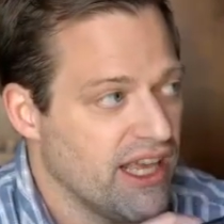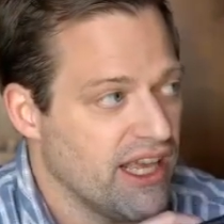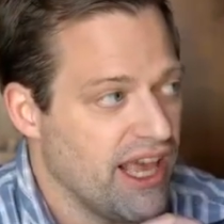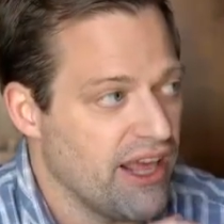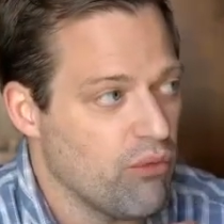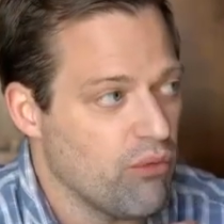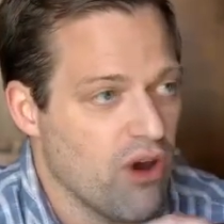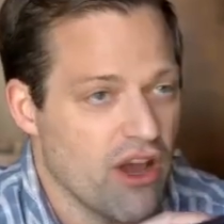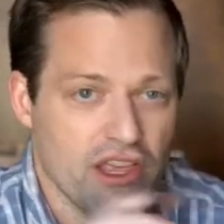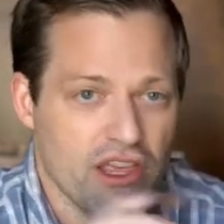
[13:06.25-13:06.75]

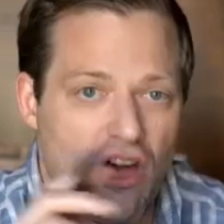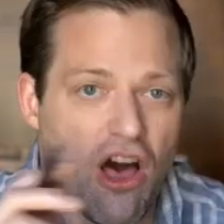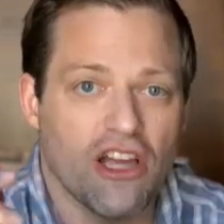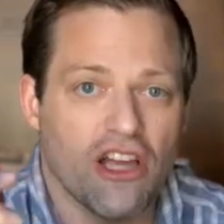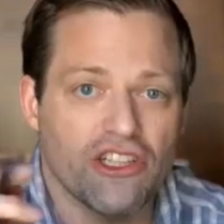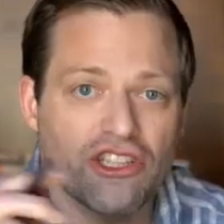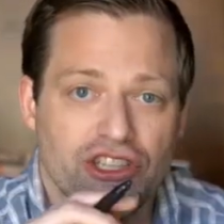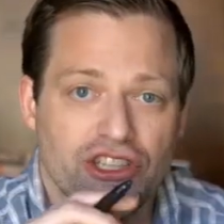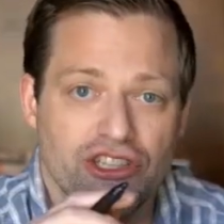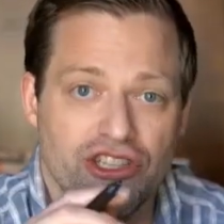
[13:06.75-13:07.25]
And what
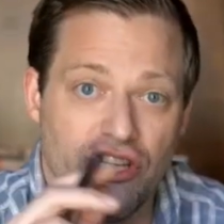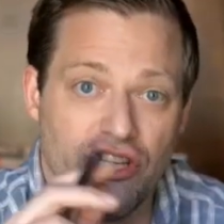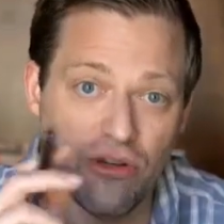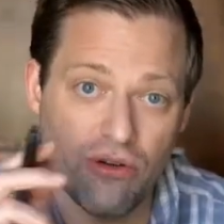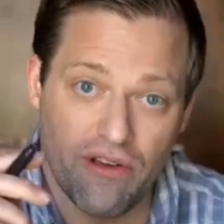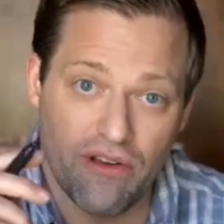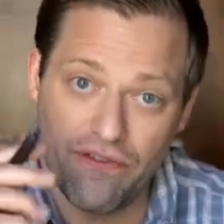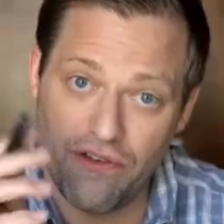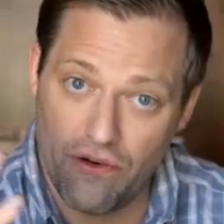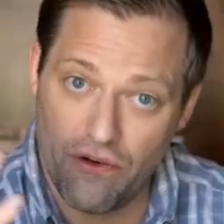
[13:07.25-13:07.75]
y'all should
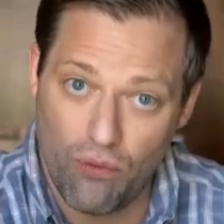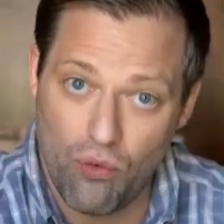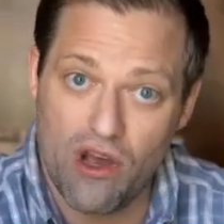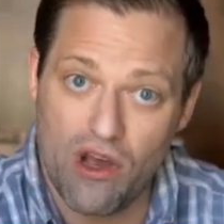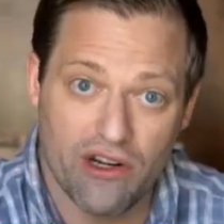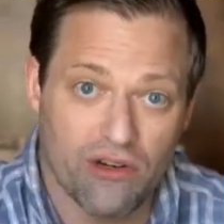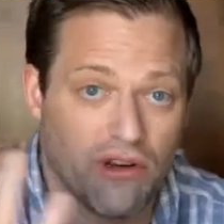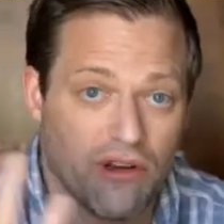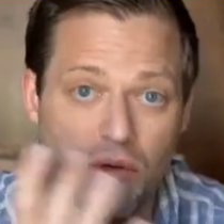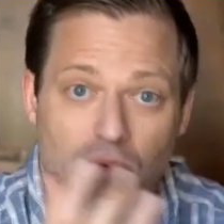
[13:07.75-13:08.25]
do if you're
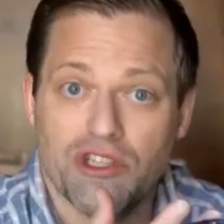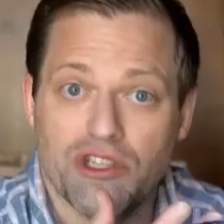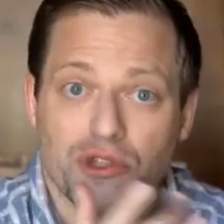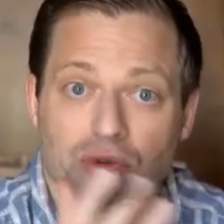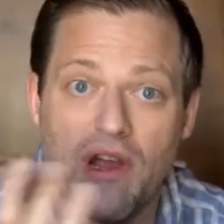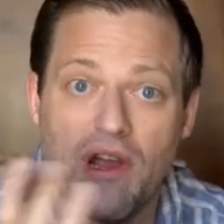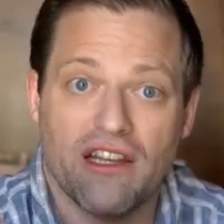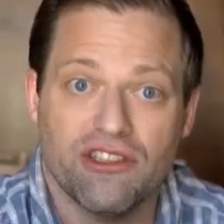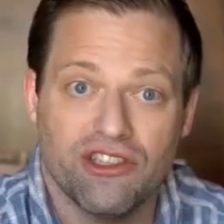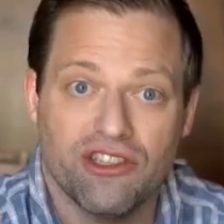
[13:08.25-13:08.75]
wondering which
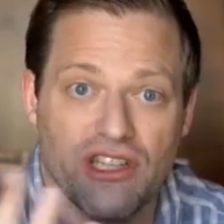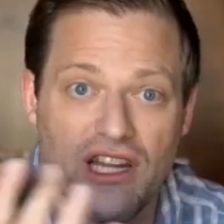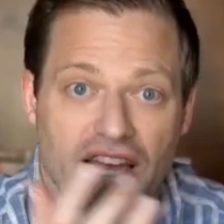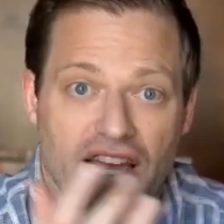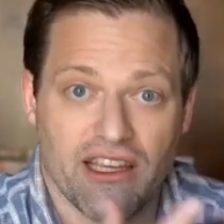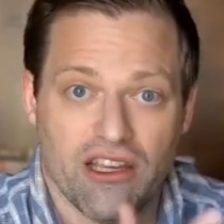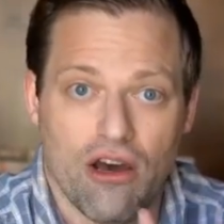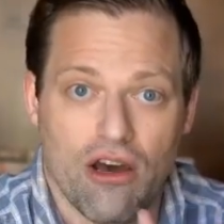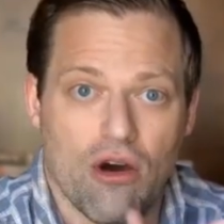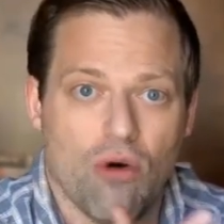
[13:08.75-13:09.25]
route should I
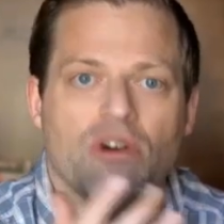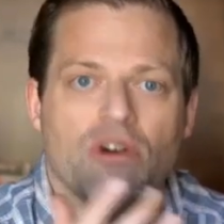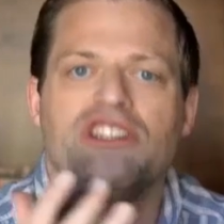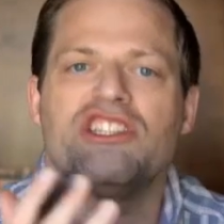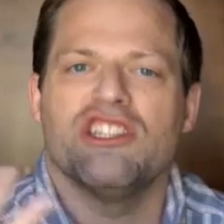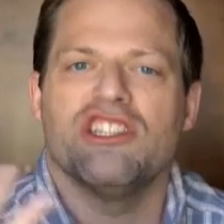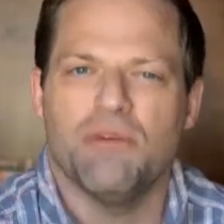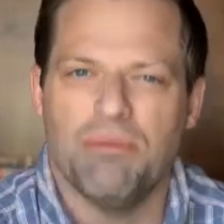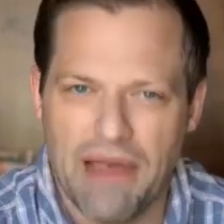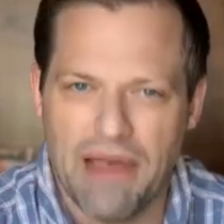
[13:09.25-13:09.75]
go, which
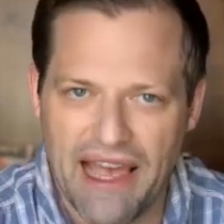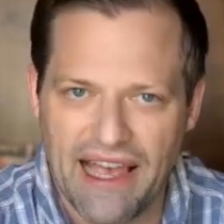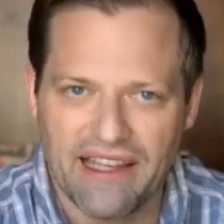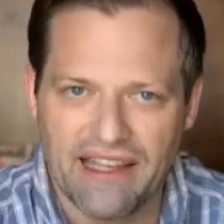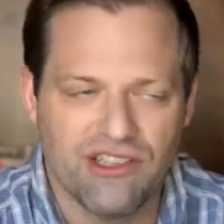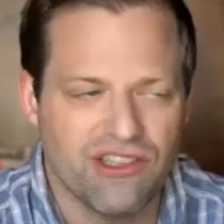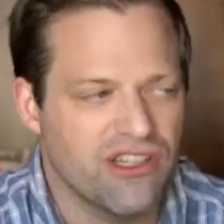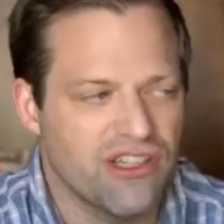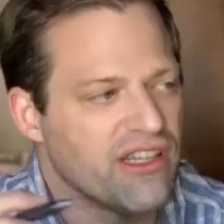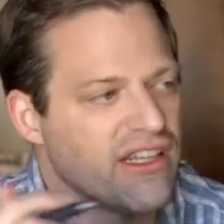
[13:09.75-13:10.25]
is
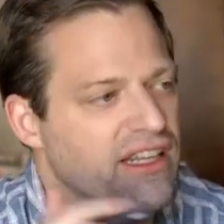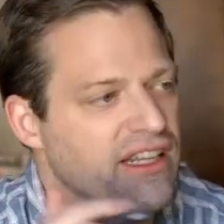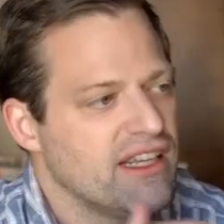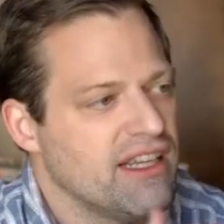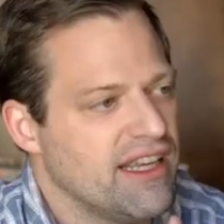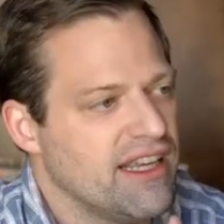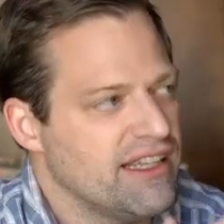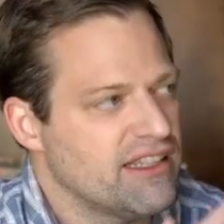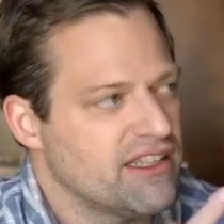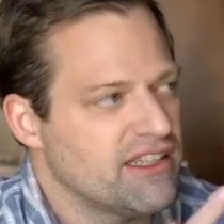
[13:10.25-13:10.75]
best,
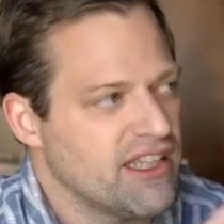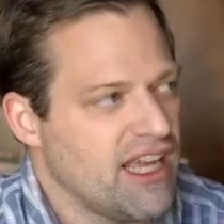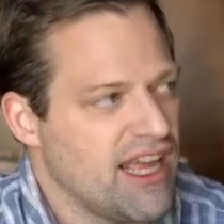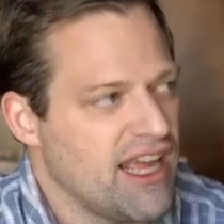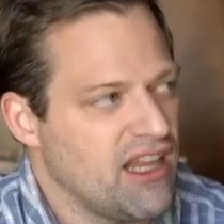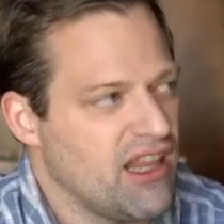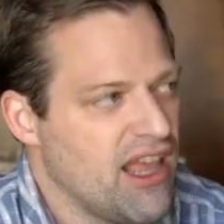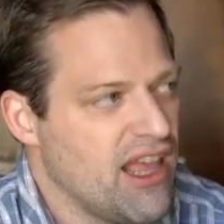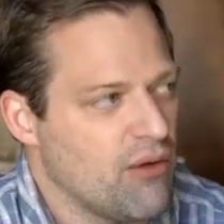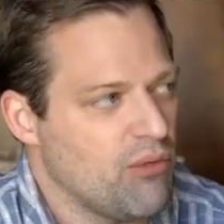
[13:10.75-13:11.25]
it's
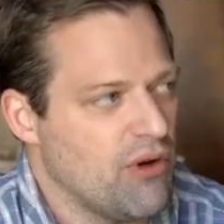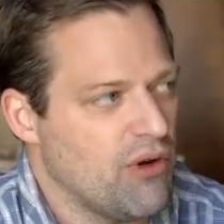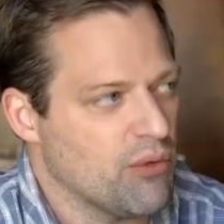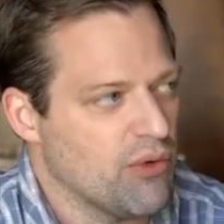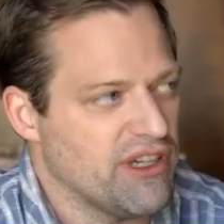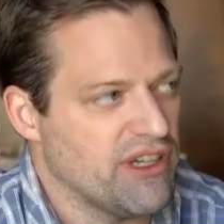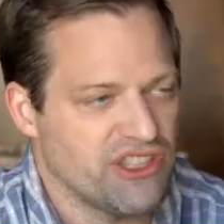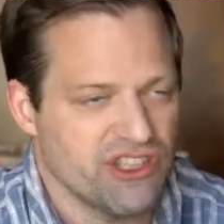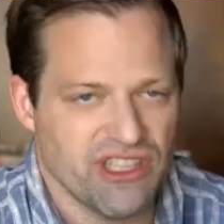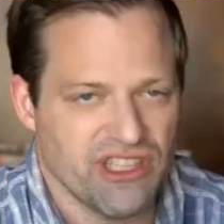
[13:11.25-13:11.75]
kind of like what
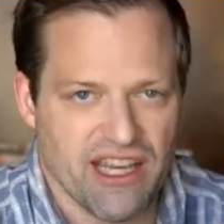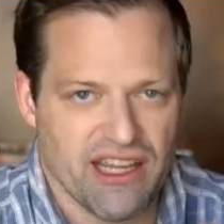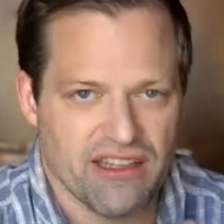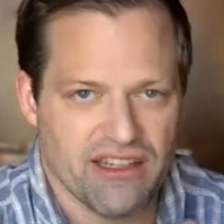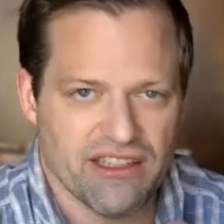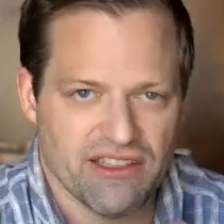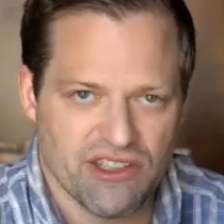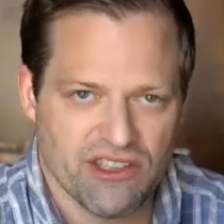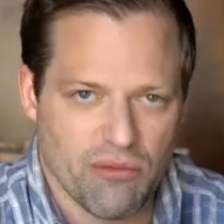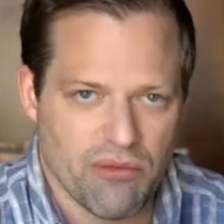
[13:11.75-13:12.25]
Rich said
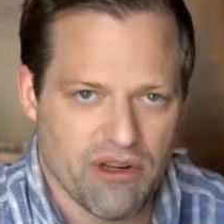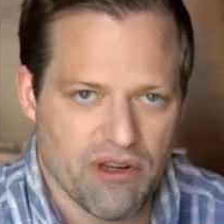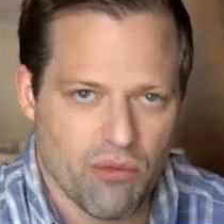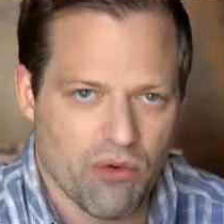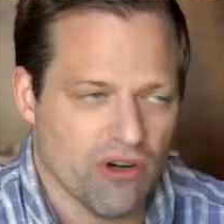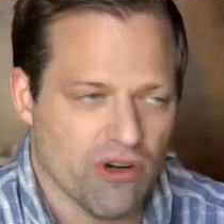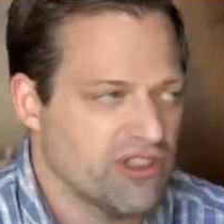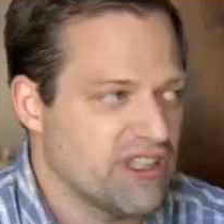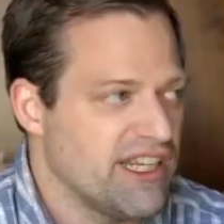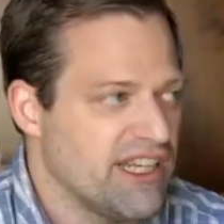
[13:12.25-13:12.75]
in so many
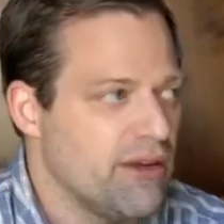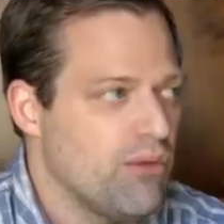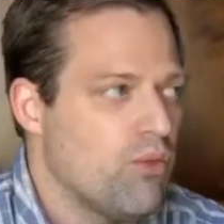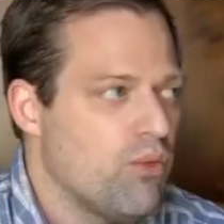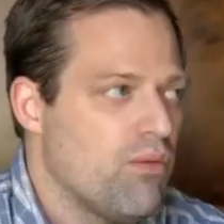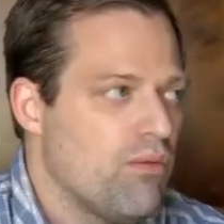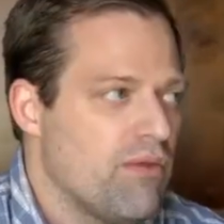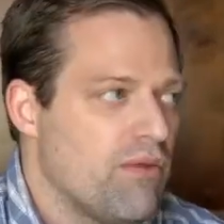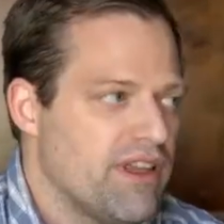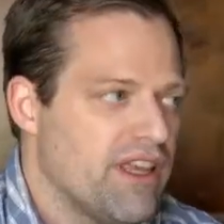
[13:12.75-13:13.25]
words. He
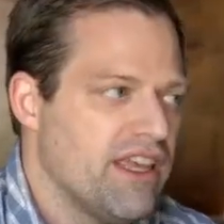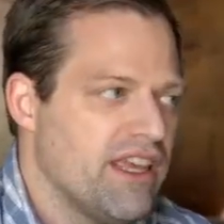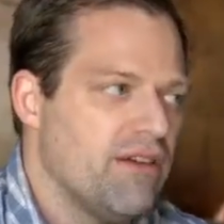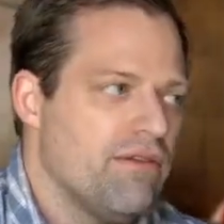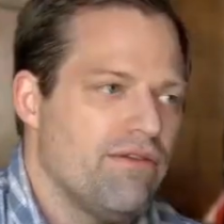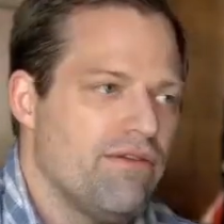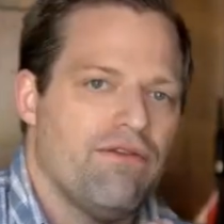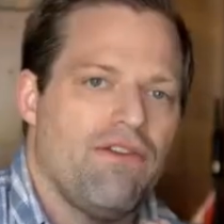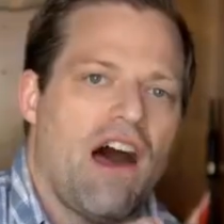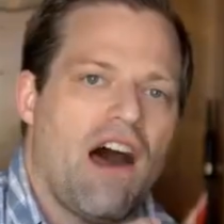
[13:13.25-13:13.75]
he
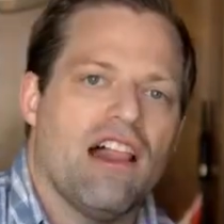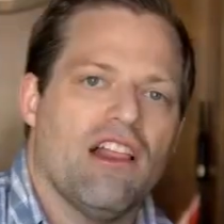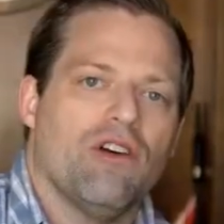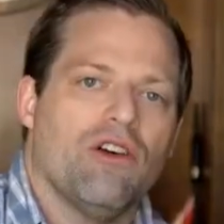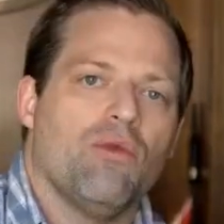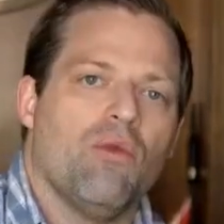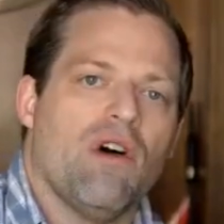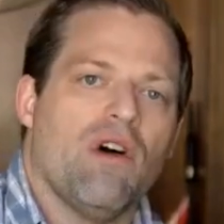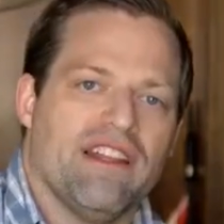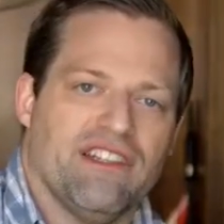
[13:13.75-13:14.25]

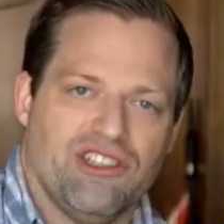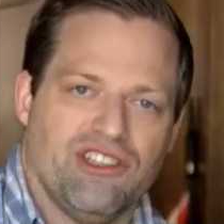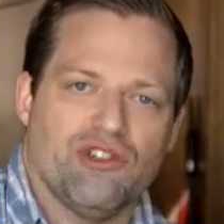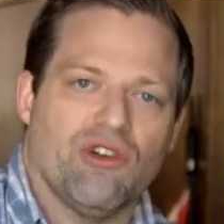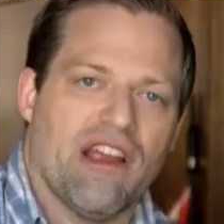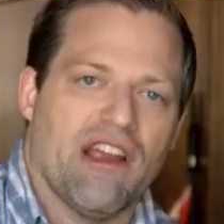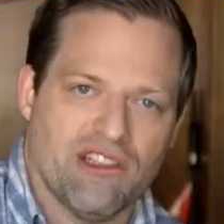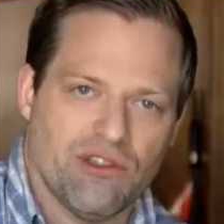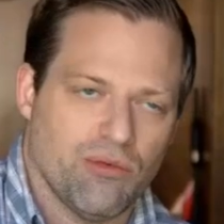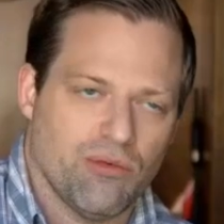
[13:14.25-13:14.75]
followed what his
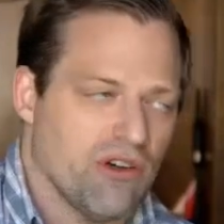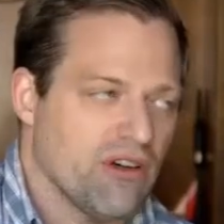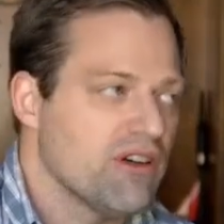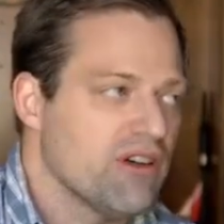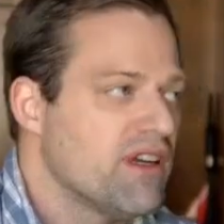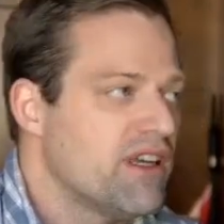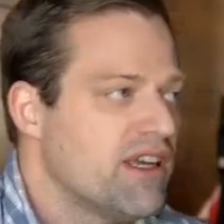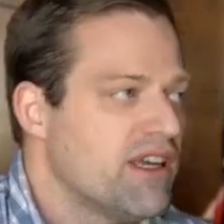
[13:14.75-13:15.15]
strengths were.